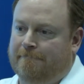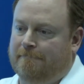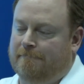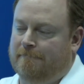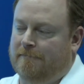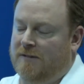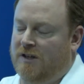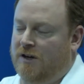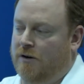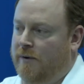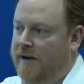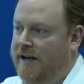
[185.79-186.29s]

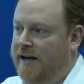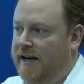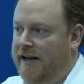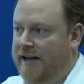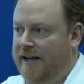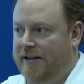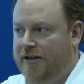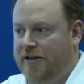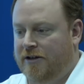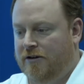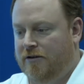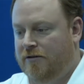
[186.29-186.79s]
We had a
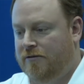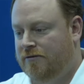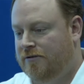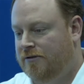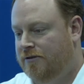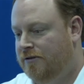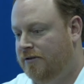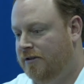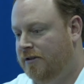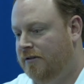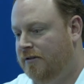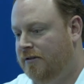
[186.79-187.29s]
head
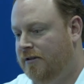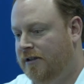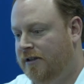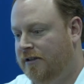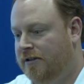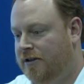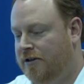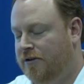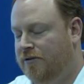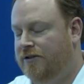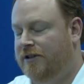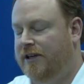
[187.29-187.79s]
coach and
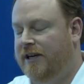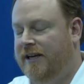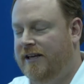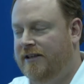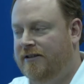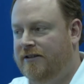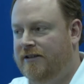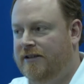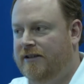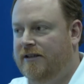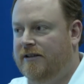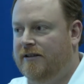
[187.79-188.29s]
Coach
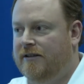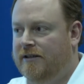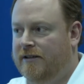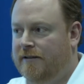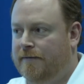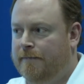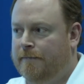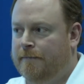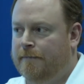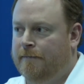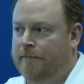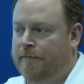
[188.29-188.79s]
Casey that
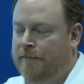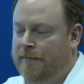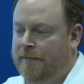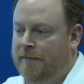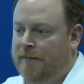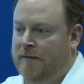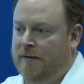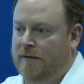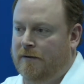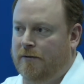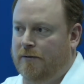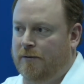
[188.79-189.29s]

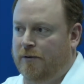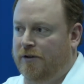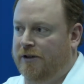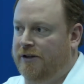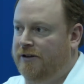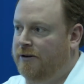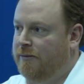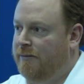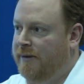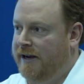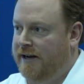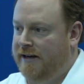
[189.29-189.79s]
really
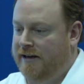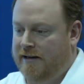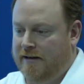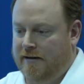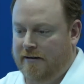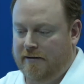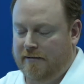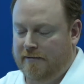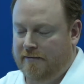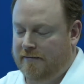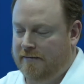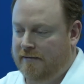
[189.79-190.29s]

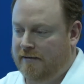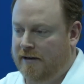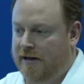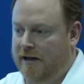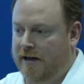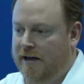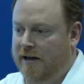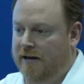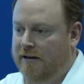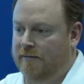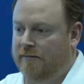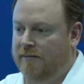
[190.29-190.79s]
demanded
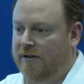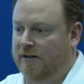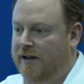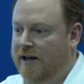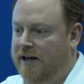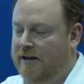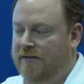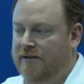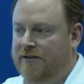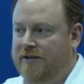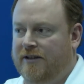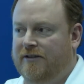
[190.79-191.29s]
a lot
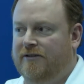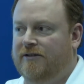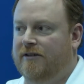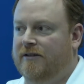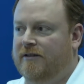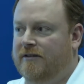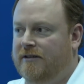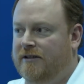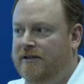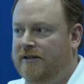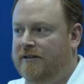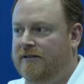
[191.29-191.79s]
of
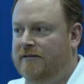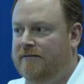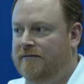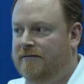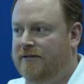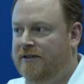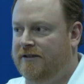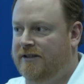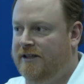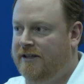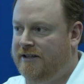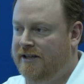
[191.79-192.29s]
attention to
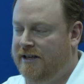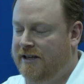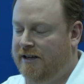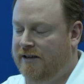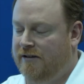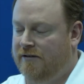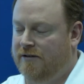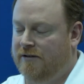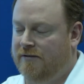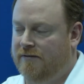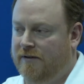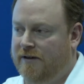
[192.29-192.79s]
detail
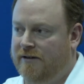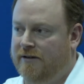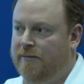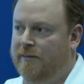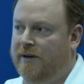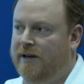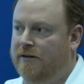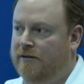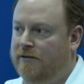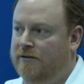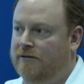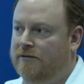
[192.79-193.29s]
and the
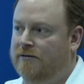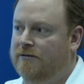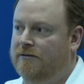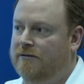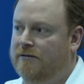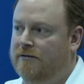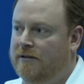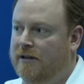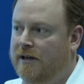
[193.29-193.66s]
fundamentals.